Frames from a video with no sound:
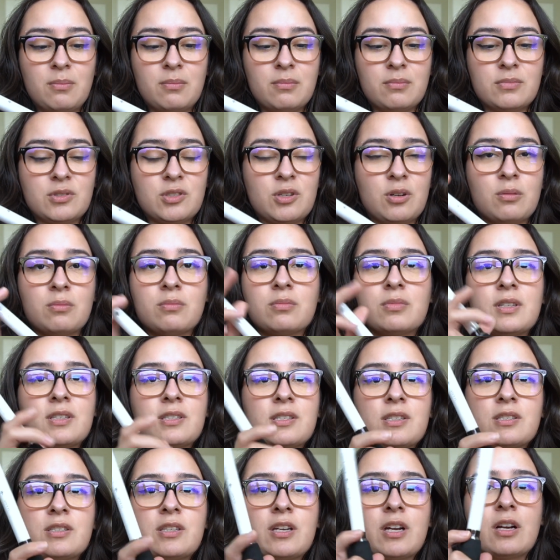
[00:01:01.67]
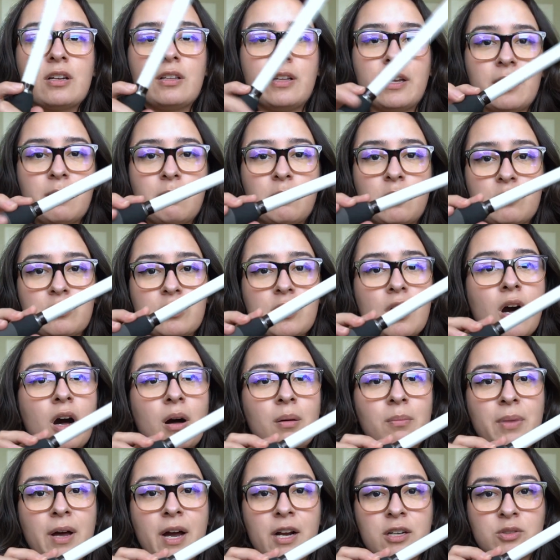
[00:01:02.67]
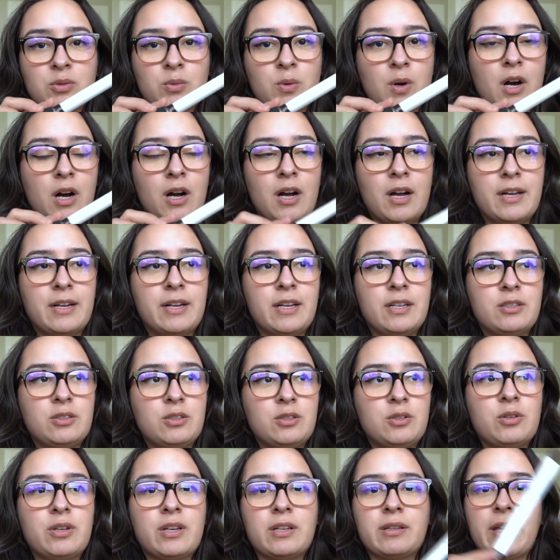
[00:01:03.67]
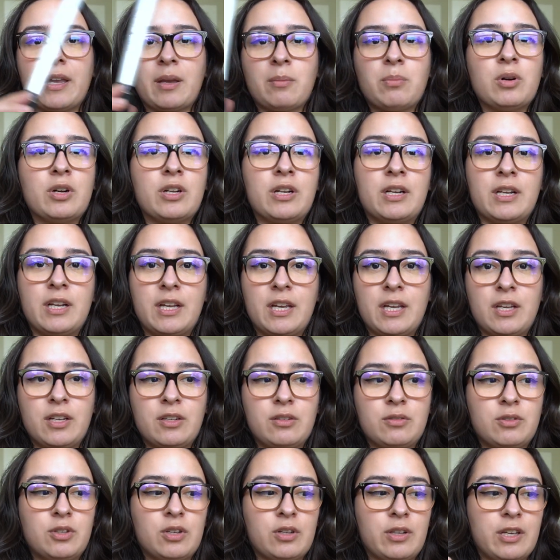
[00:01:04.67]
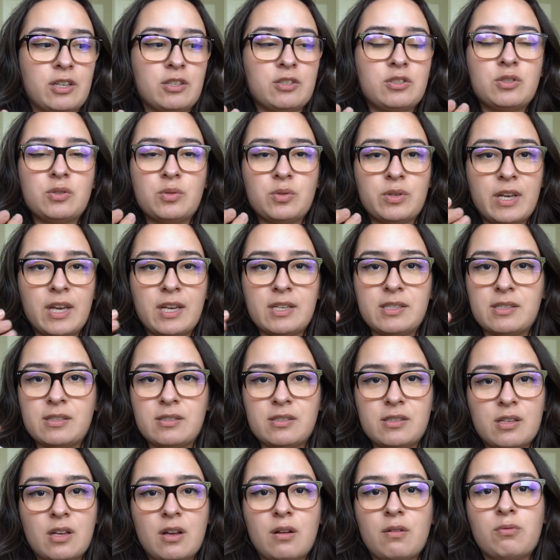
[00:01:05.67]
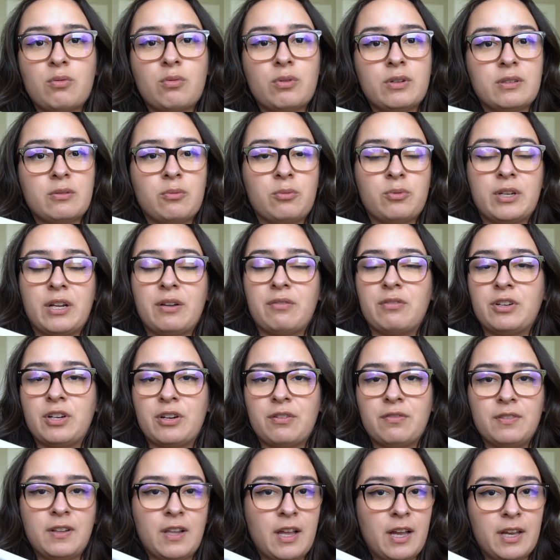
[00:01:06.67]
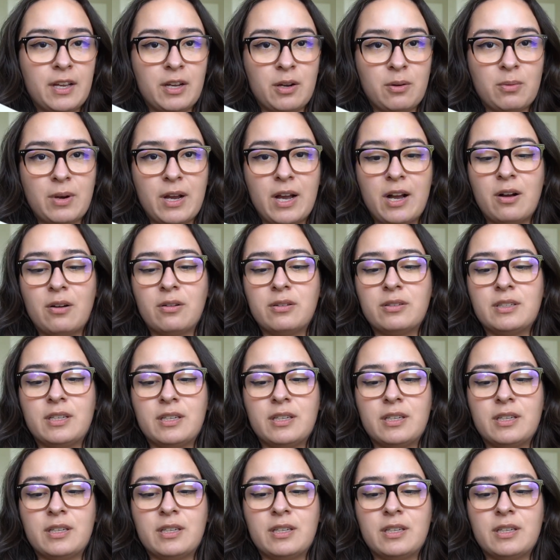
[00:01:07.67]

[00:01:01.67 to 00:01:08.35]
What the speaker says: So this is their like most compact rod, and you can like put it in your like suitcase and stuff whenever you're flying around.